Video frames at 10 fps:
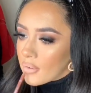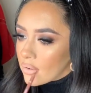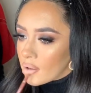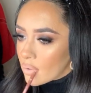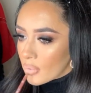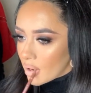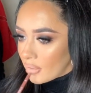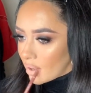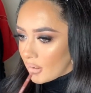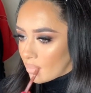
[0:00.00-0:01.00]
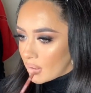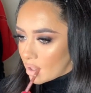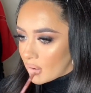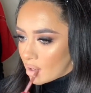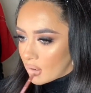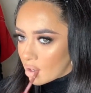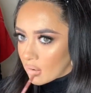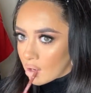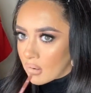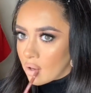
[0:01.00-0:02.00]
just going on lightly with them.
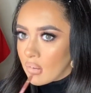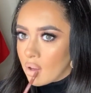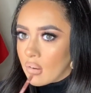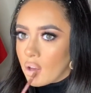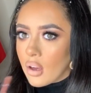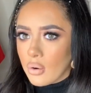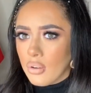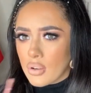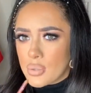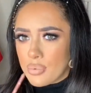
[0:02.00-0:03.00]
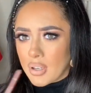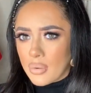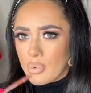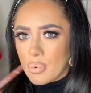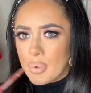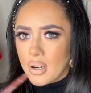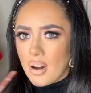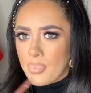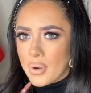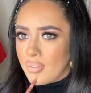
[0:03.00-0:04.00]
I know it looks like I'm going for your heart,
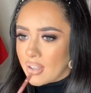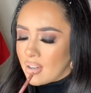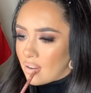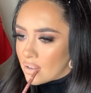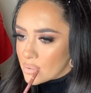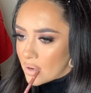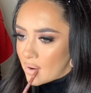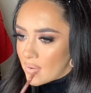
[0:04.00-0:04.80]
but I'm really not, I swear.